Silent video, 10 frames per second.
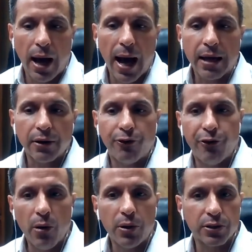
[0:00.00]
I could
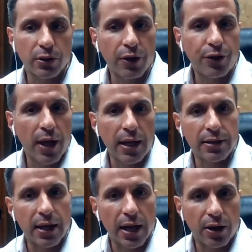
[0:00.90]
focus on the things
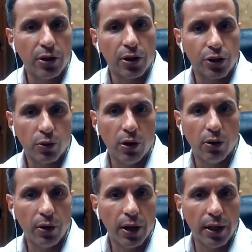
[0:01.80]
that I could
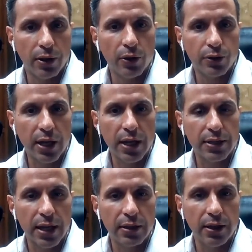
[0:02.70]
control. And those things
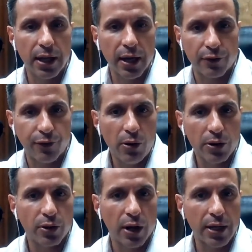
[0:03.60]
that I could
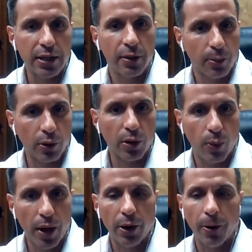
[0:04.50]
focus on, I did them really
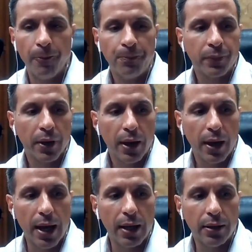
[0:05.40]
well.
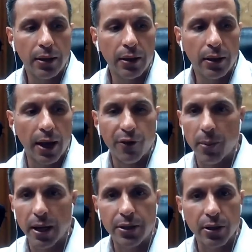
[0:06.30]
And
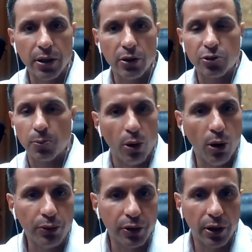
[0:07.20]
everybody took notice.
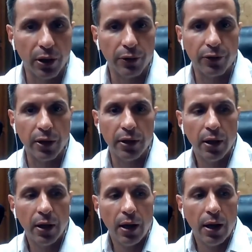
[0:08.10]
Parole took notice. And
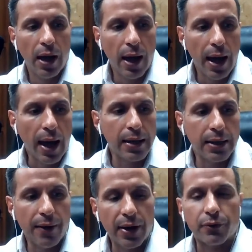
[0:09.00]

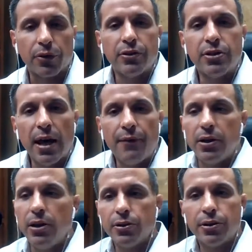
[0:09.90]
Devin, after
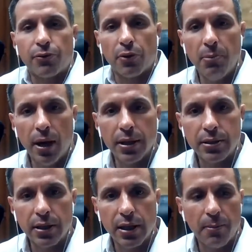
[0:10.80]
7 years and 3
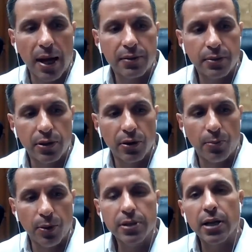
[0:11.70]
months in that maximum security
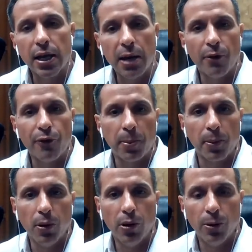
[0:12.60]
prison, I came up for
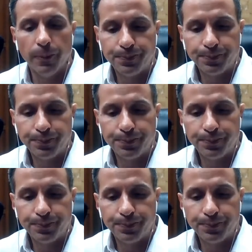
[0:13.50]
parole.